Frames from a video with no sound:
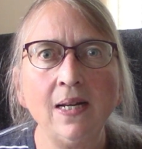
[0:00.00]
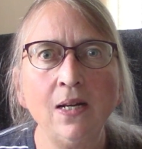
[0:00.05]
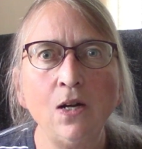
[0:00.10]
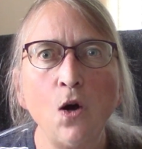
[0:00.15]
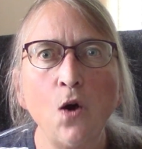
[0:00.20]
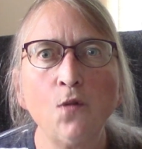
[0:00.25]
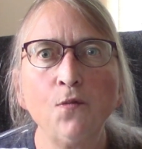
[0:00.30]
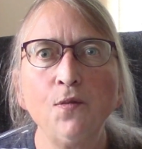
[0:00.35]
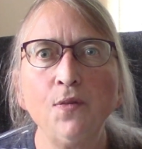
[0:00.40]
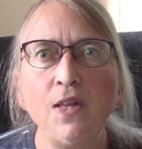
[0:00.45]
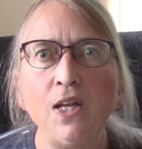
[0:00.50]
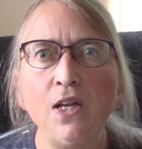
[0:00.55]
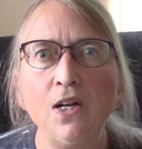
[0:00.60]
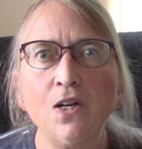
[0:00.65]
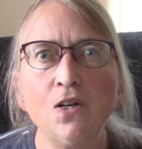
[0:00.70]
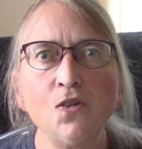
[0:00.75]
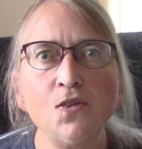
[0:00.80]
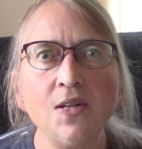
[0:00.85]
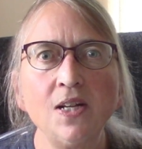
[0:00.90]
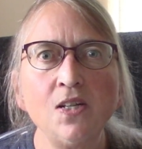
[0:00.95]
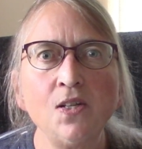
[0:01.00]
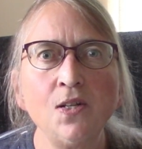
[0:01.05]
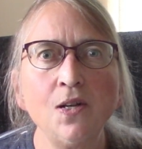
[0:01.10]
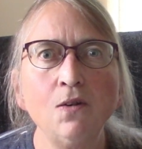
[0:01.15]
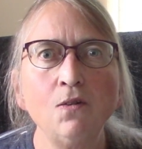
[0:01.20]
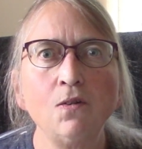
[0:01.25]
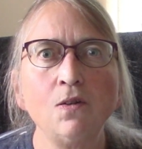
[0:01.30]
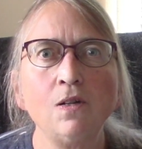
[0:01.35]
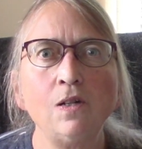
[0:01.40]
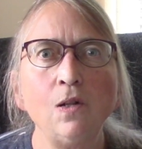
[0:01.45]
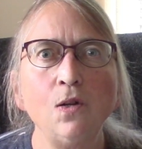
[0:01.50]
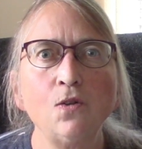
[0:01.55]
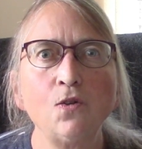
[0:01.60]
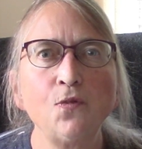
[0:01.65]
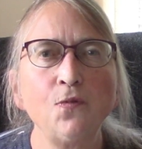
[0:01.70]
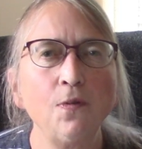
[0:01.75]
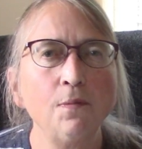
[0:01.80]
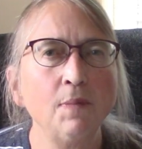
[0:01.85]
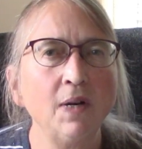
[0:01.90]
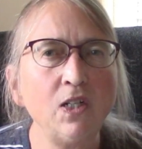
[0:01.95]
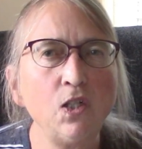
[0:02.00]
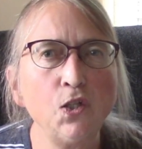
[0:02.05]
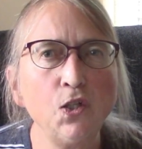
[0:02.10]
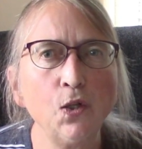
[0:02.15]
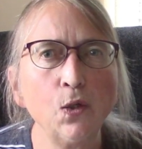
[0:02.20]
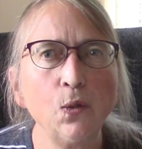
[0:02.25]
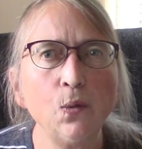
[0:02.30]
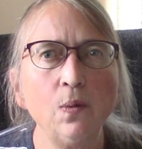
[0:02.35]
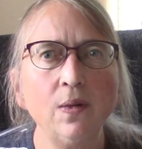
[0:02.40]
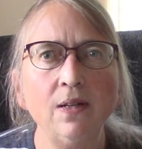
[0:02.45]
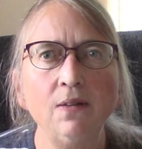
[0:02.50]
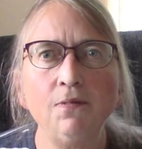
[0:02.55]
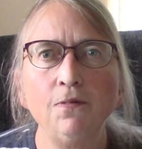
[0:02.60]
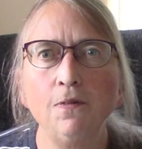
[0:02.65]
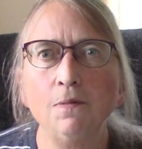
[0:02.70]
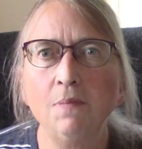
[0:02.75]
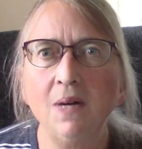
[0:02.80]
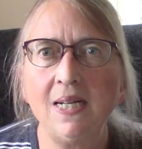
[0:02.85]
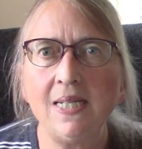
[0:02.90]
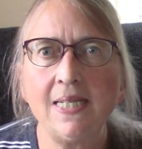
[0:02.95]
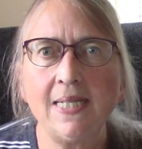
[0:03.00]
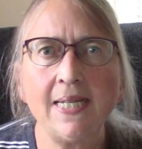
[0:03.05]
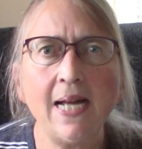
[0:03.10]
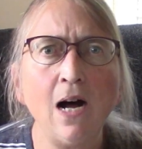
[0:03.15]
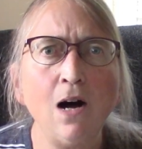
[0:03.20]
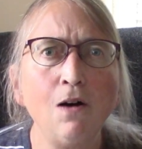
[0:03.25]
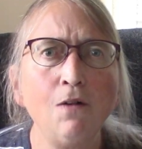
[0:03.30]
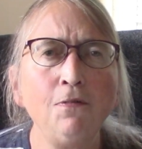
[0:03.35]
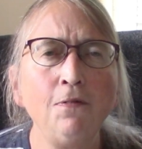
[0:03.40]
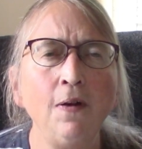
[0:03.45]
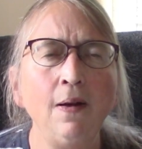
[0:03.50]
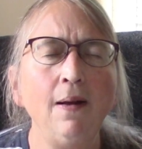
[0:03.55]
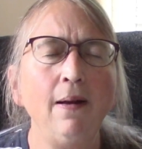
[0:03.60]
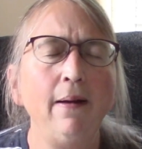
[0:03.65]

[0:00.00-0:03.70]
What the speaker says: And over the years, I sewed clothes for my children, for myself.